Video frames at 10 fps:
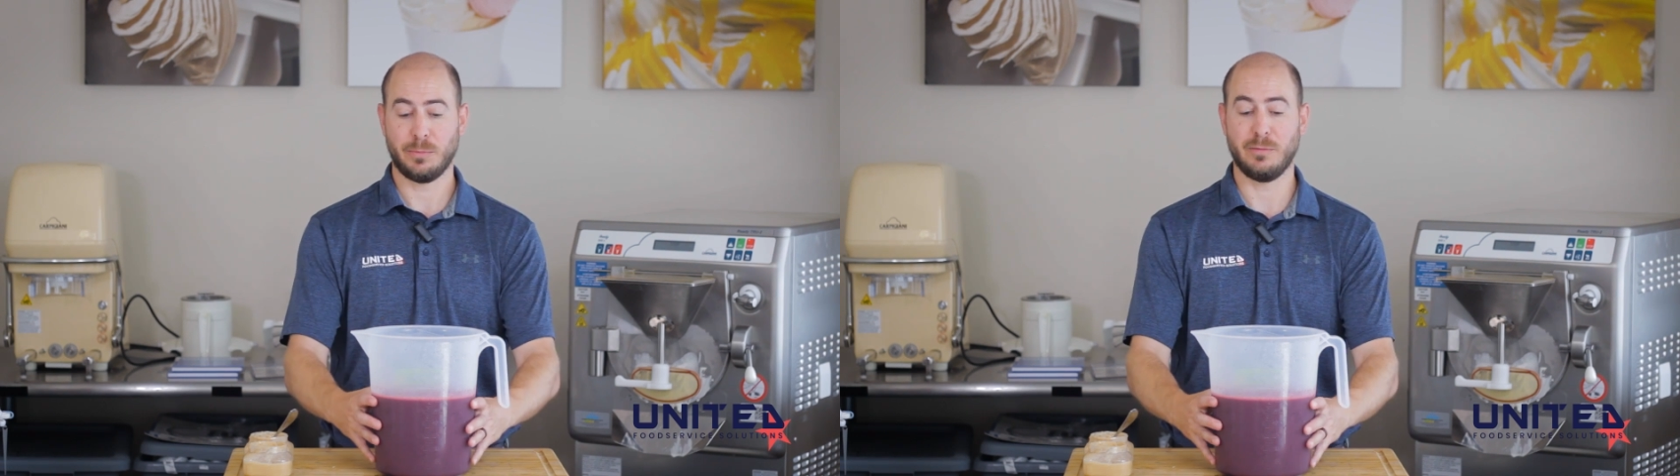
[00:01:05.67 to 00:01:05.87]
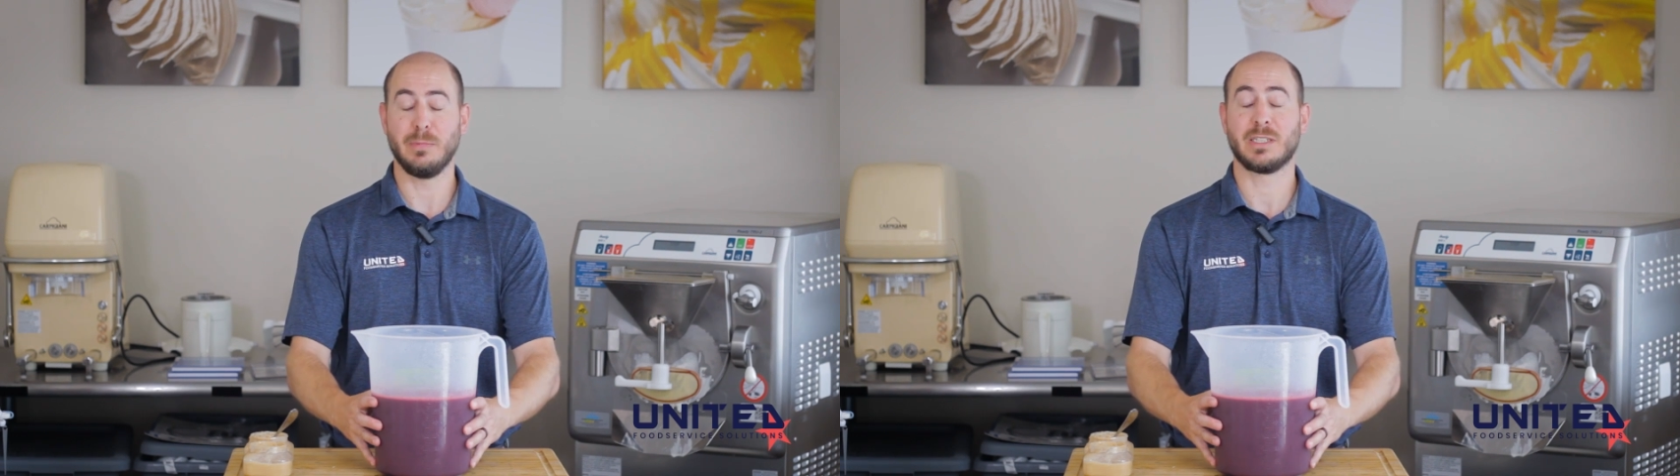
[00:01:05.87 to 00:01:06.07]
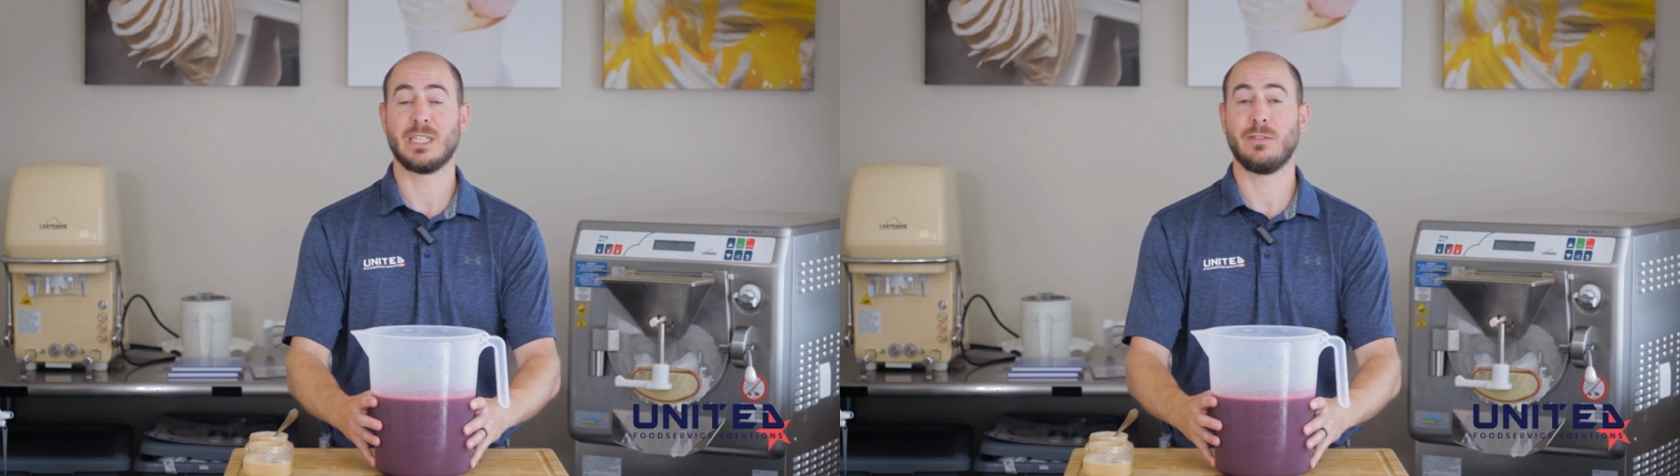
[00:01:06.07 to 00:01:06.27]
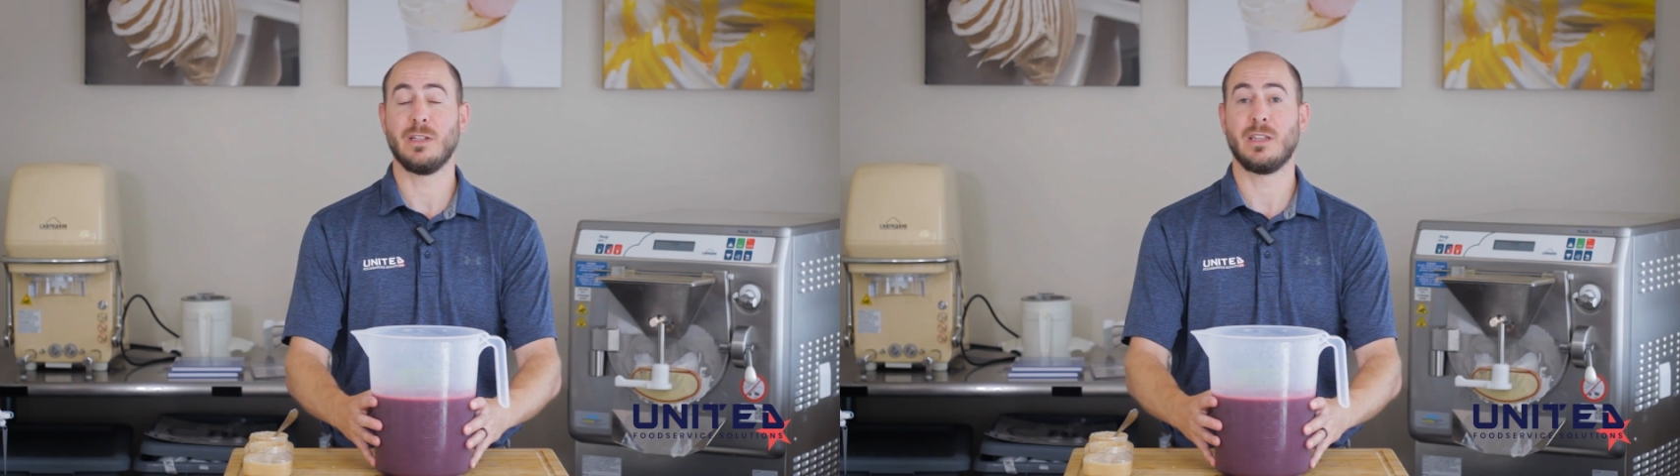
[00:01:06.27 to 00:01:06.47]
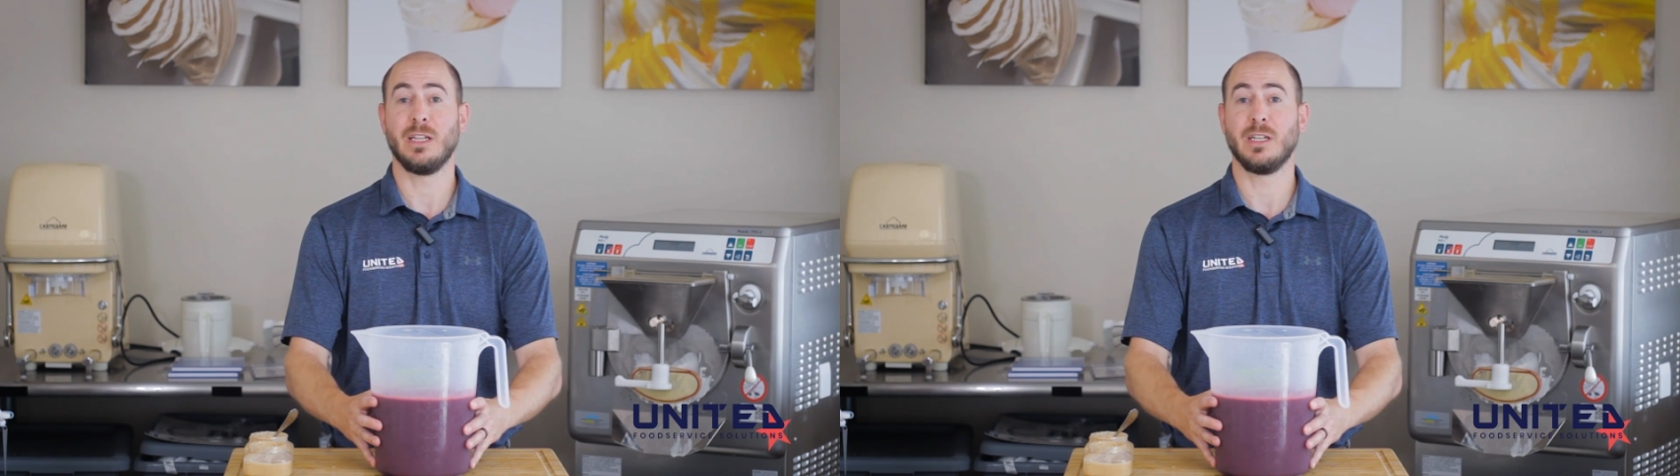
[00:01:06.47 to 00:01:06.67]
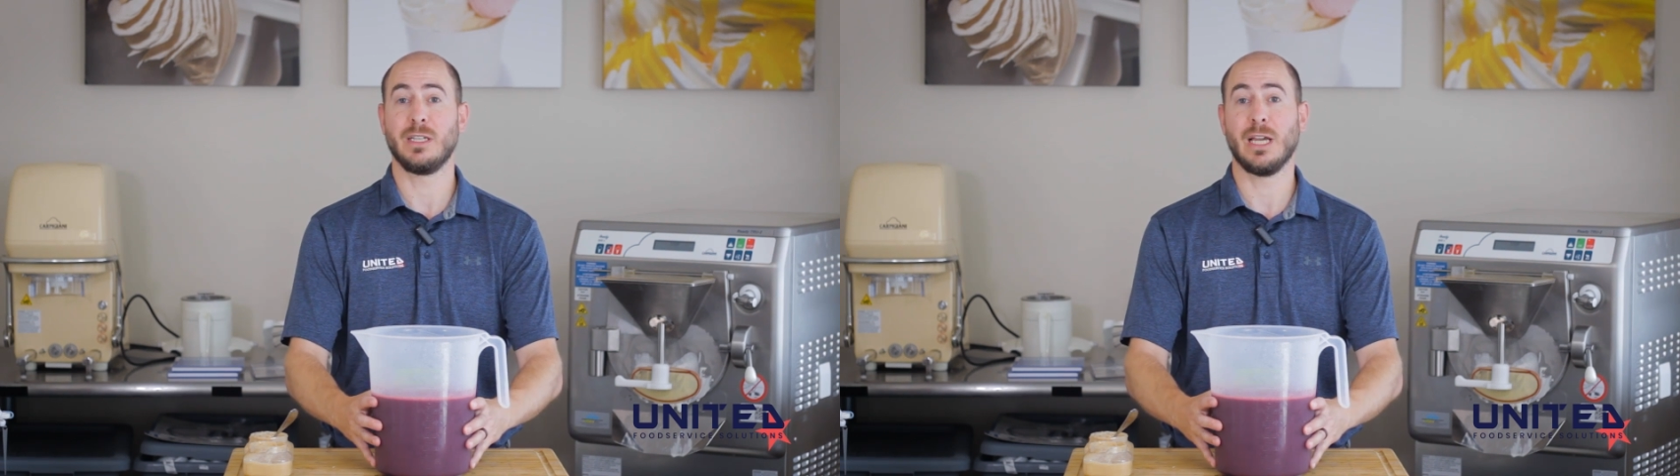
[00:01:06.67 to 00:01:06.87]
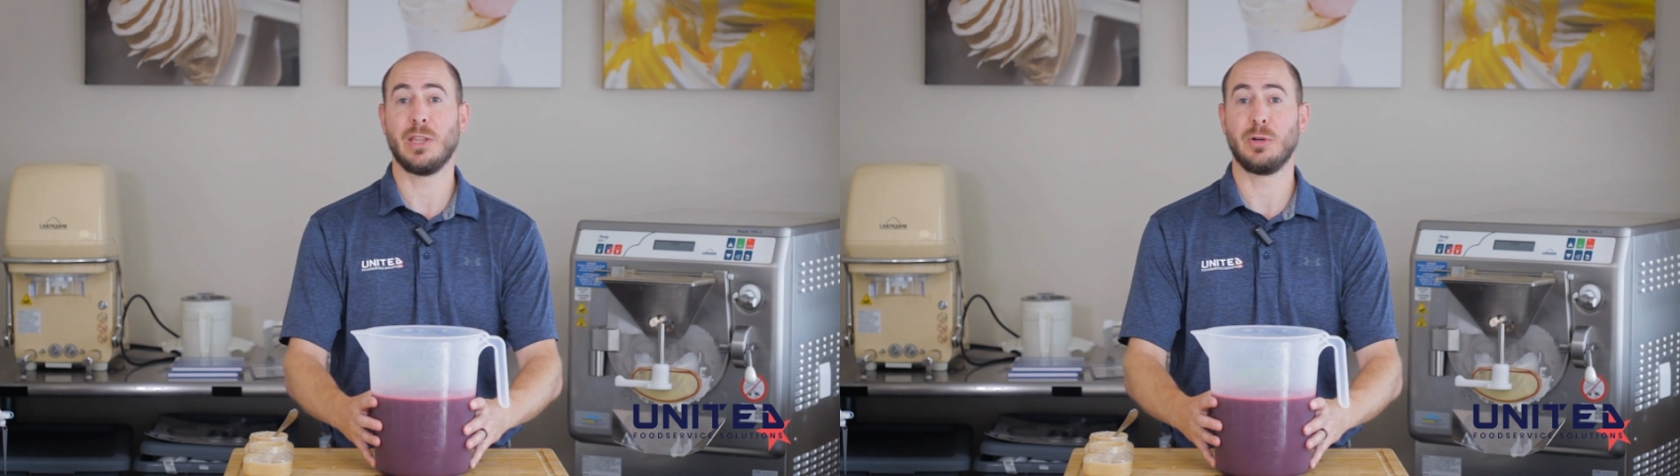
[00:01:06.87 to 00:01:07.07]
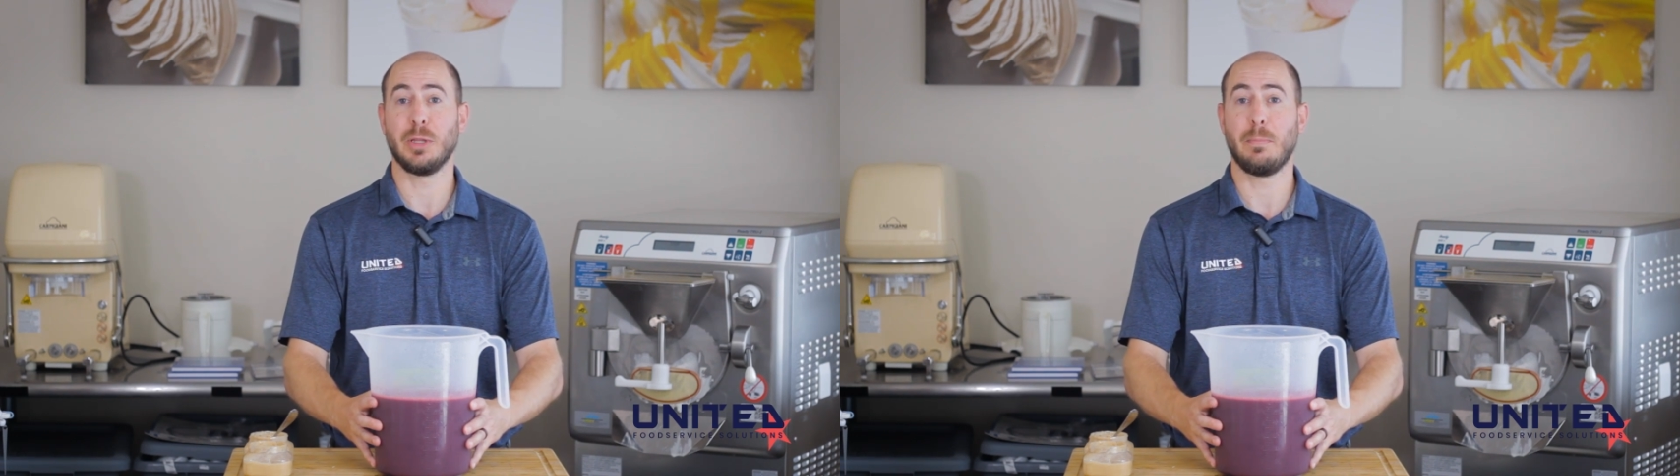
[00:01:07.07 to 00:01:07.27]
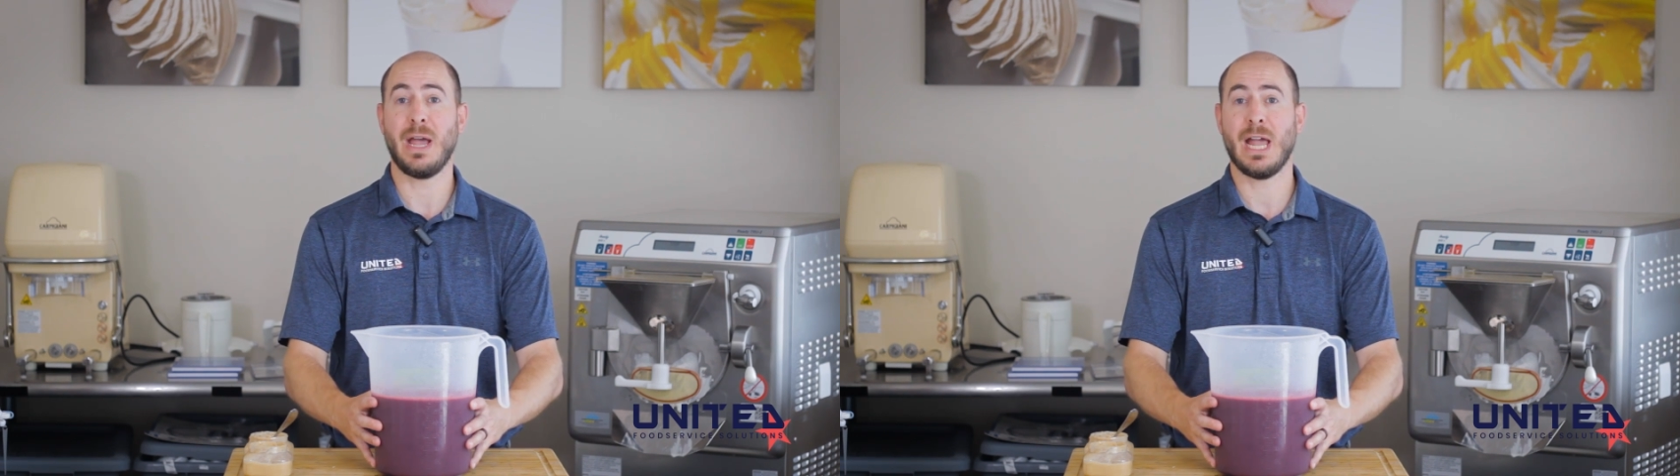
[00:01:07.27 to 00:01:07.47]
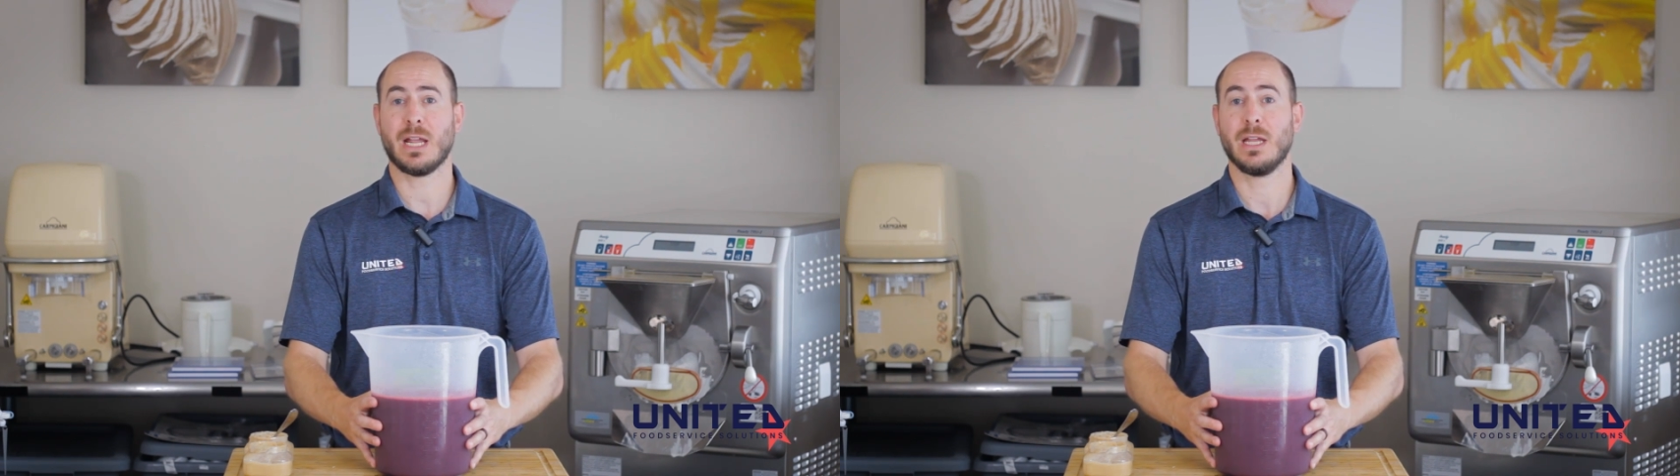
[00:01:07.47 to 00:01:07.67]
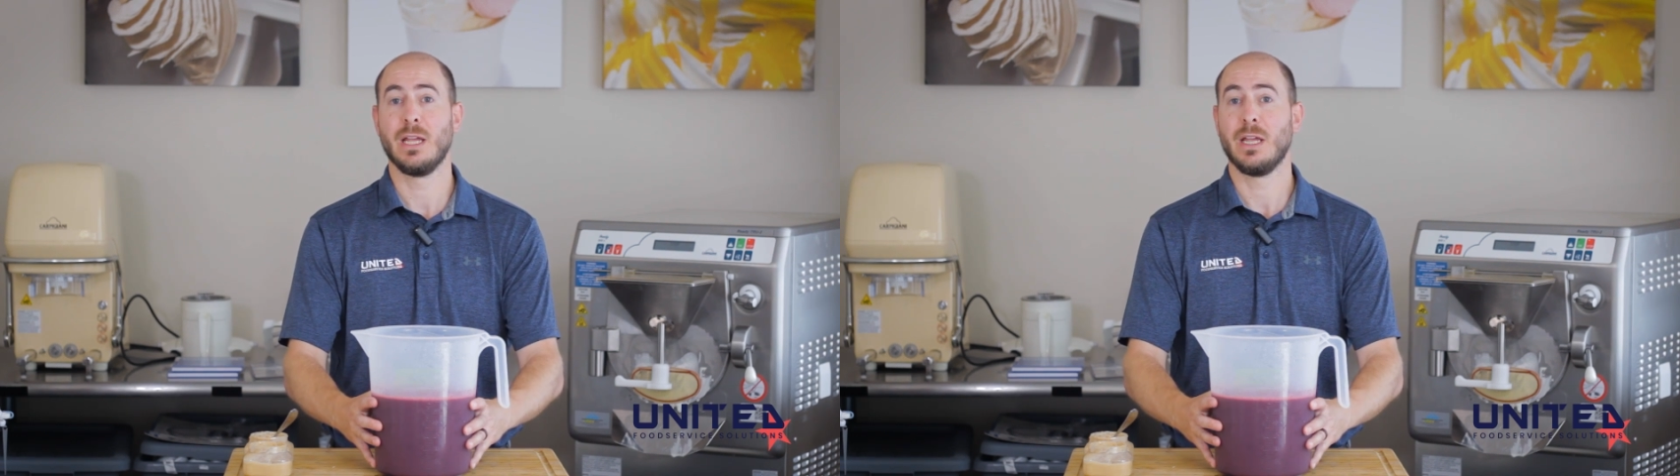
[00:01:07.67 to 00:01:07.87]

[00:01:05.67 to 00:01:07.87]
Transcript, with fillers: We've mixed everything together in the bag.